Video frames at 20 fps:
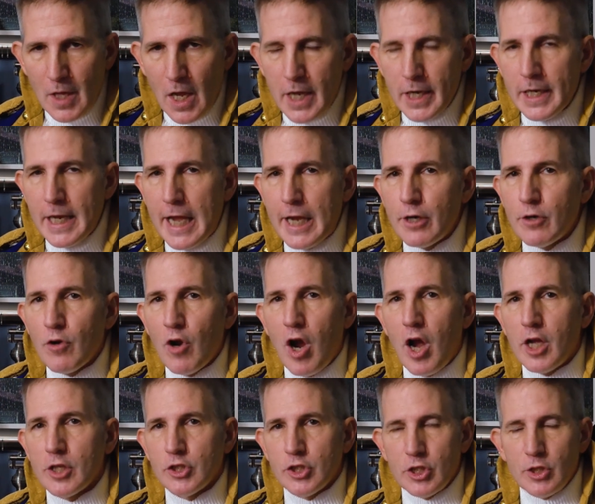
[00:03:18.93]
Later
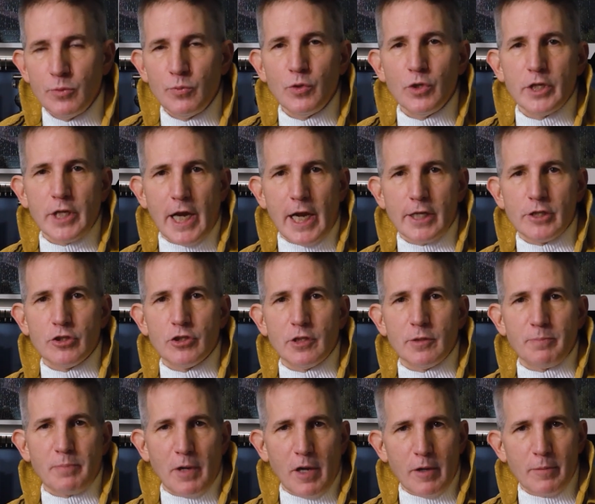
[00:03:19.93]
on, she would actually
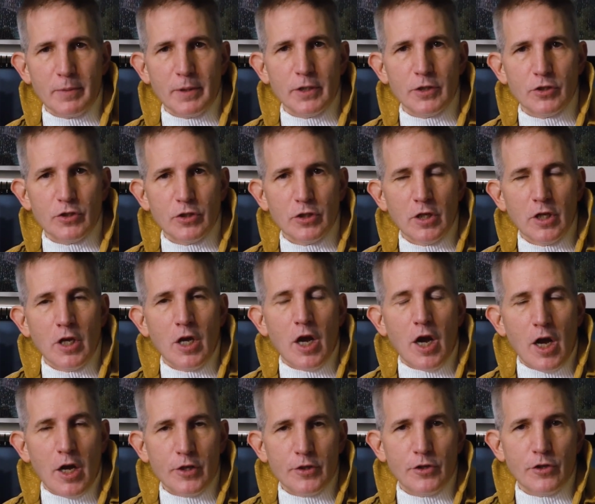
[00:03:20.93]
publish
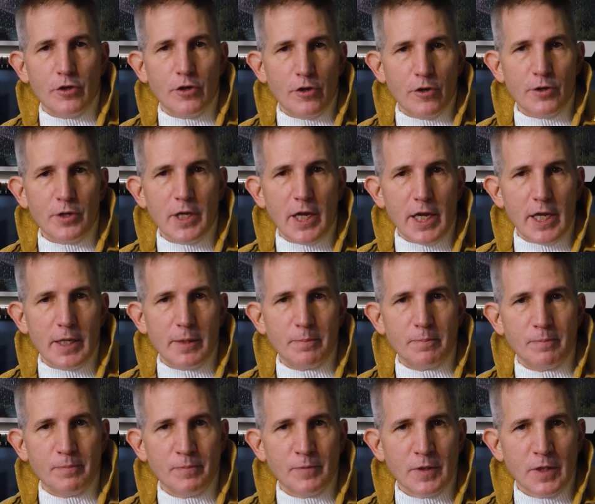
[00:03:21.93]
under her
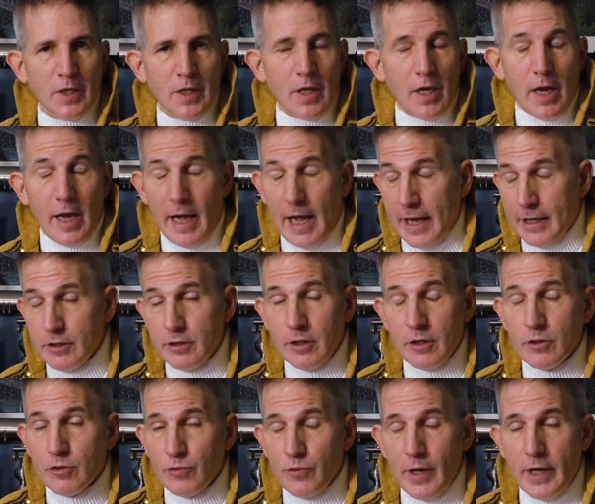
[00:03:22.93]
name, actually
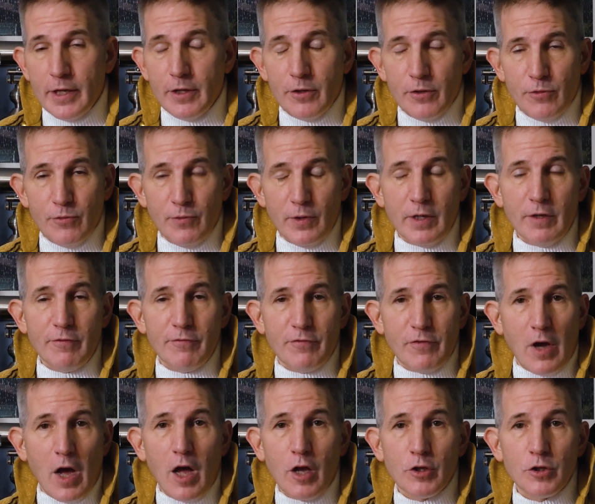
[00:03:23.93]
a great
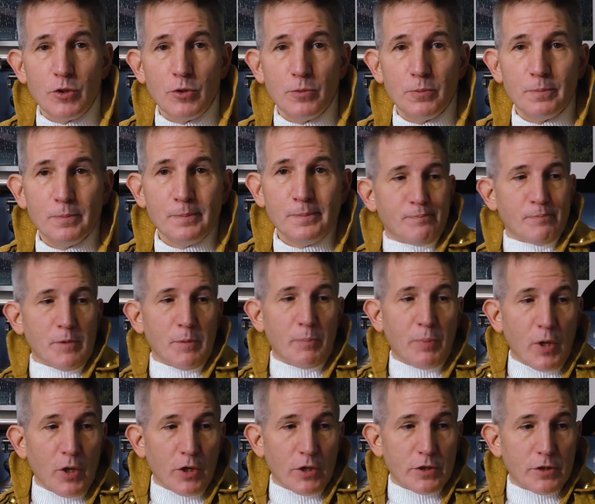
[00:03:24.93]
3-volume
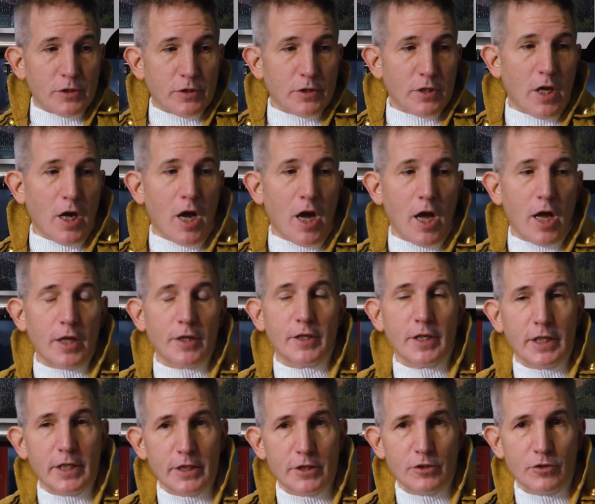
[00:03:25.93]
books on the
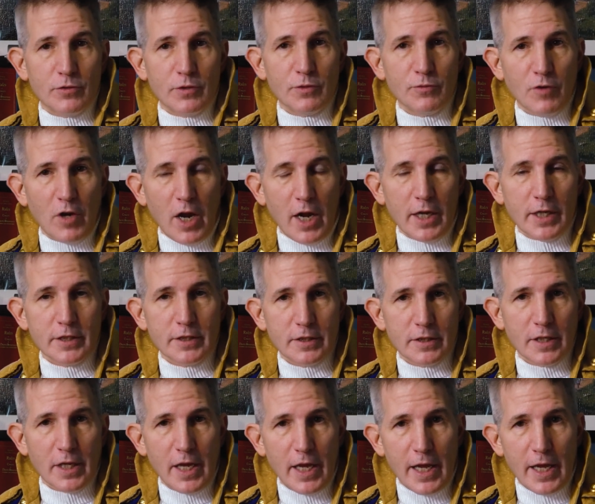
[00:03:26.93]
history,
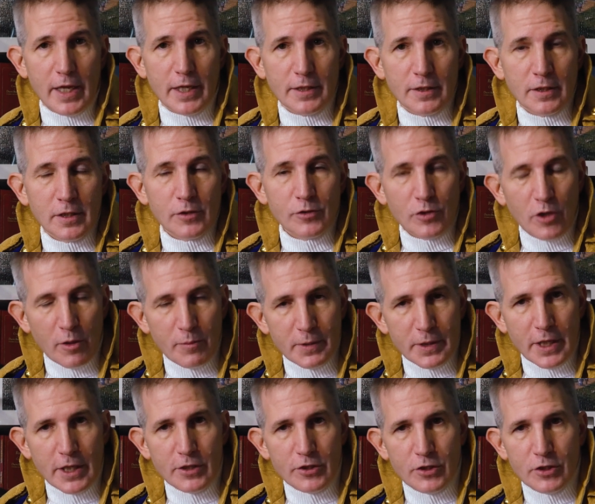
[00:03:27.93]
rise, and
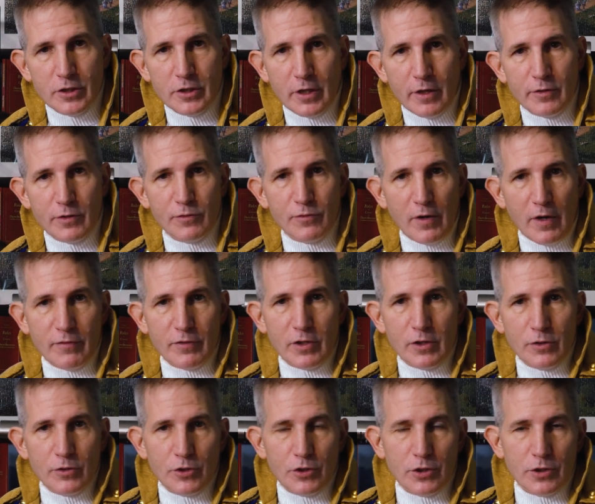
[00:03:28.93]
termination of the
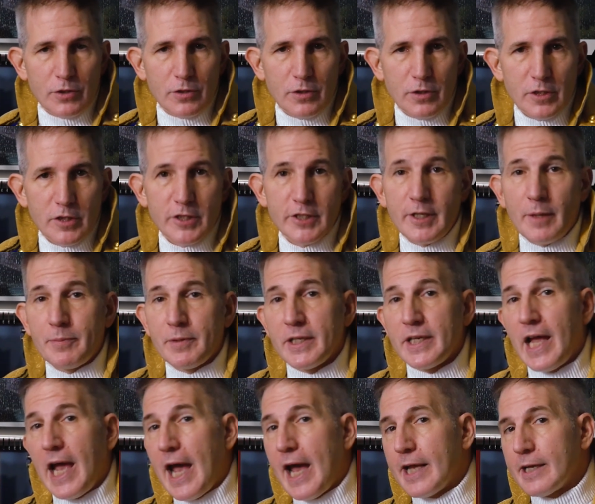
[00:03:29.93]
Revolution. Something
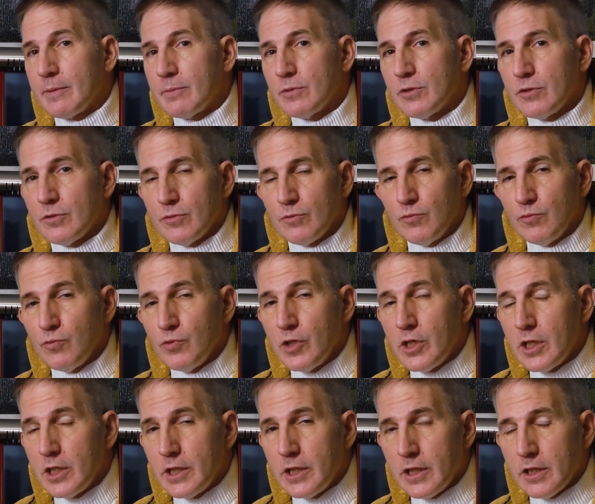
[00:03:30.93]
Adams
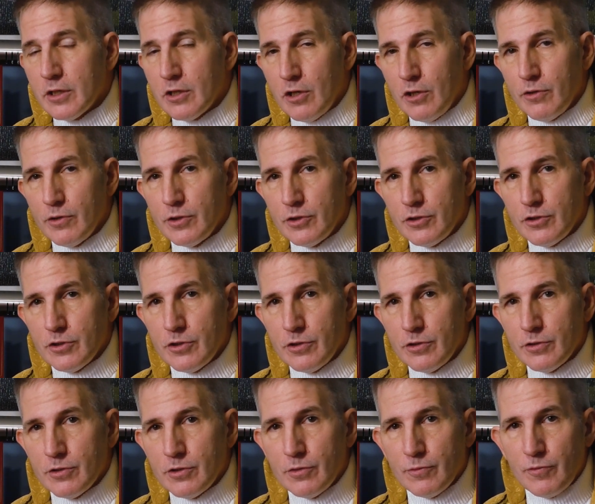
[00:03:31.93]
really encouraged
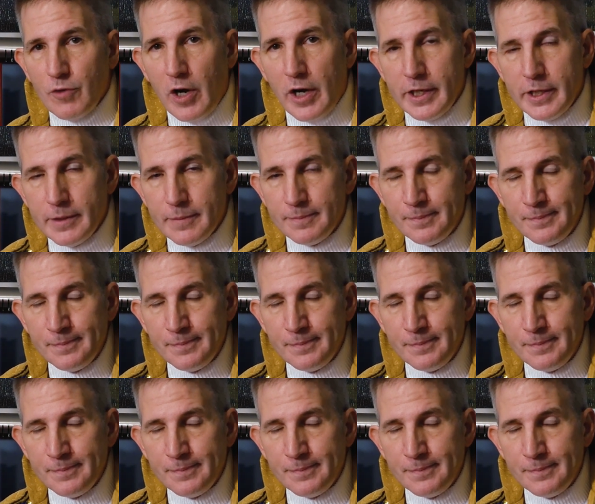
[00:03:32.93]
her to write.